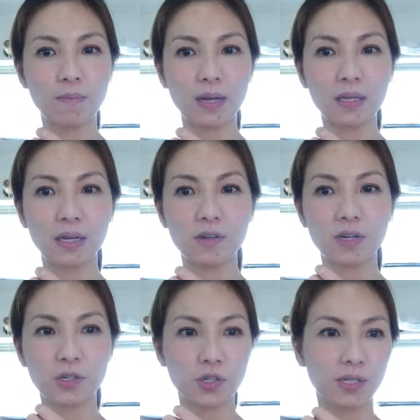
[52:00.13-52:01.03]
that
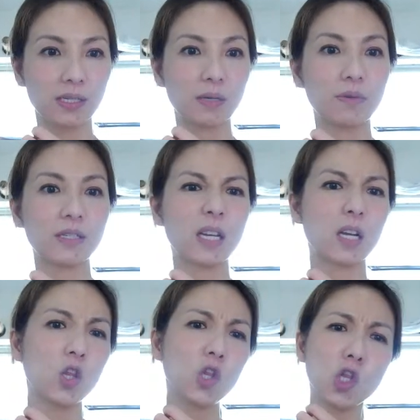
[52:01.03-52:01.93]
introductions can sometimes take a
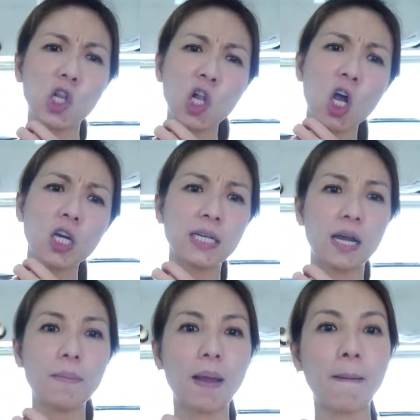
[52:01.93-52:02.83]
long time.
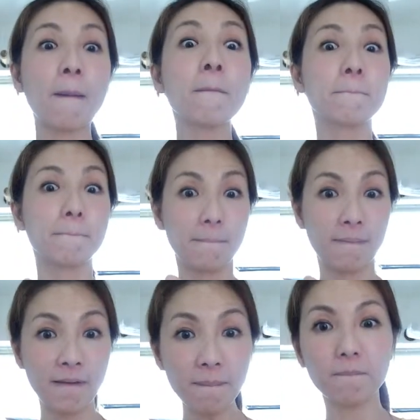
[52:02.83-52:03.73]

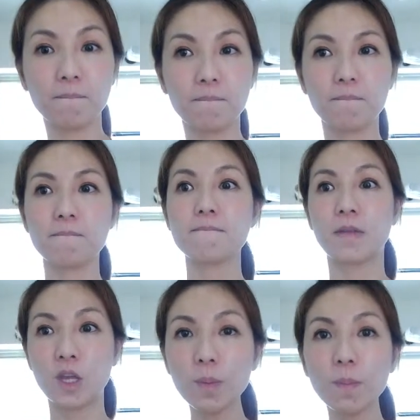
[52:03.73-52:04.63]
Yep,
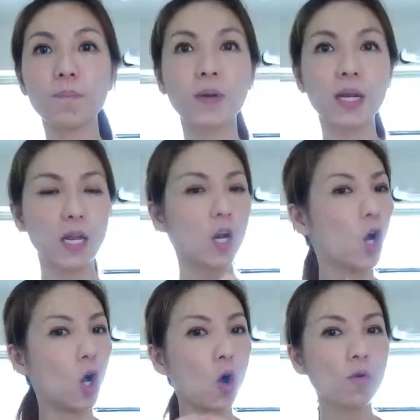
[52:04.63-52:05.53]
but it
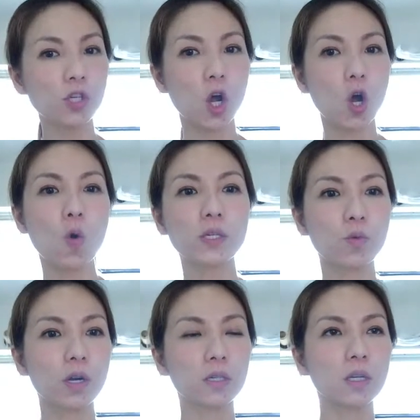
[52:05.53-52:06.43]
almost always
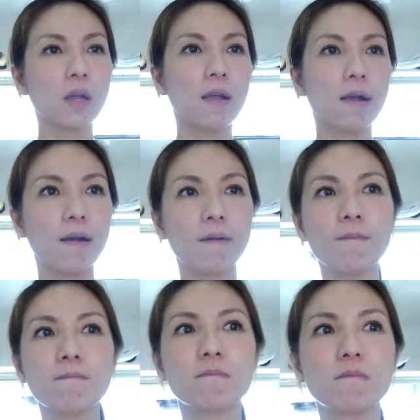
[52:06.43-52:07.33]
works.
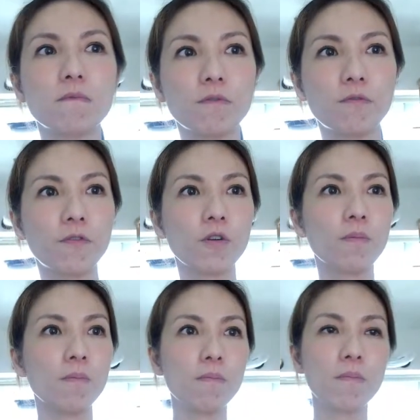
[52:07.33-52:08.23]
For
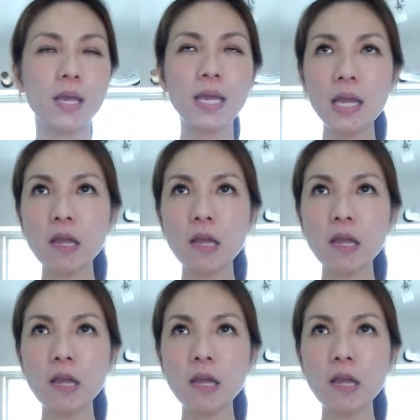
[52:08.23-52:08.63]
me,